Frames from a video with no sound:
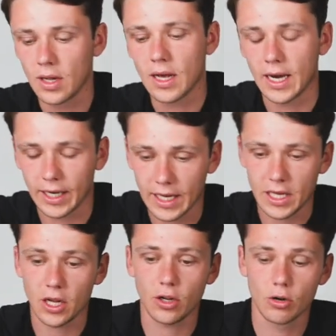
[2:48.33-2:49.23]
And again,
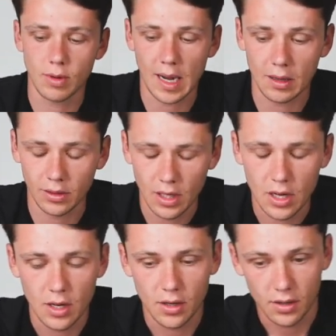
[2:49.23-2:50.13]
you can go round
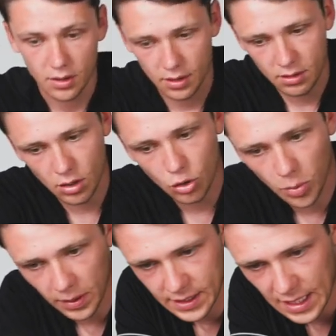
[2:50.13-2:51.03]
a
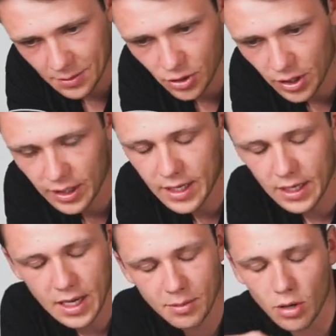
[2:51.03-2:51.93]
couple of times, so you can
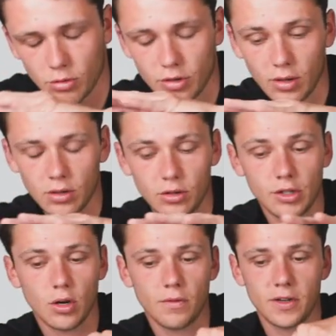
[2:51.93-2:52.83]
keep the drill
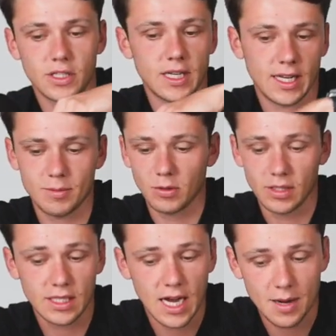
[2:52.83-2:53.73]
going for a set amount of
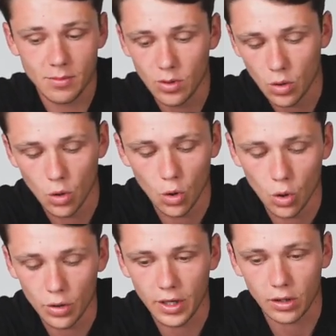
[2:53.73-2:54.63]
time,
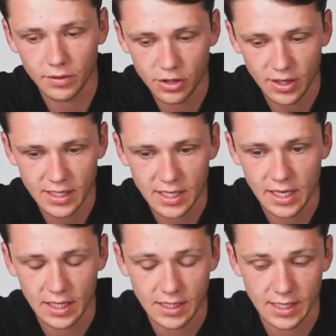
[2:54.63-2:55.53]
or you can obviously try and say, you
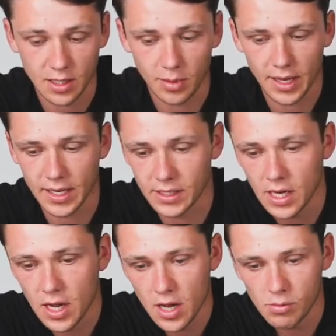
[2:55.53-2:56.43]
can say to the players,
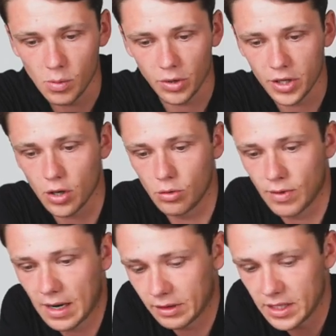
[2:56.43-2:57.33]
we want you going
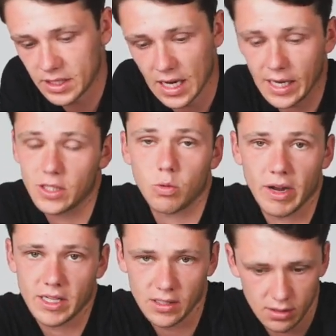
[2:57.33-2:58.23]
round each side
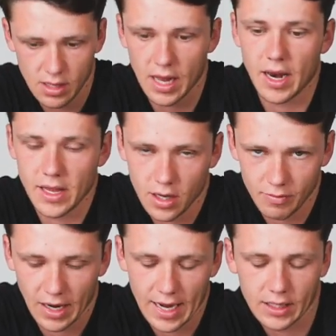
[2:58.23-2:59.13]
twice, and then you can
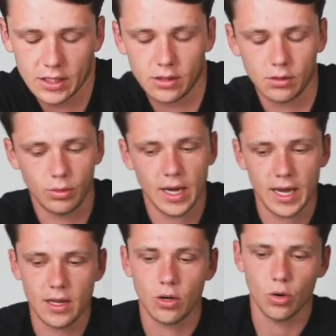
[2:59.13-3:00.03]
relax,
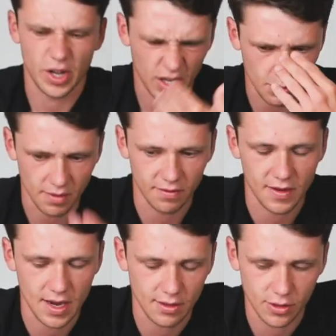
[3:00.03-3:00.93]
okay, or you can go even
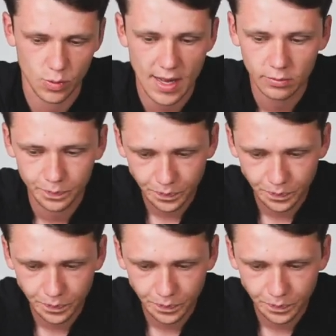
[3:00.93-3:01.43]
further as well.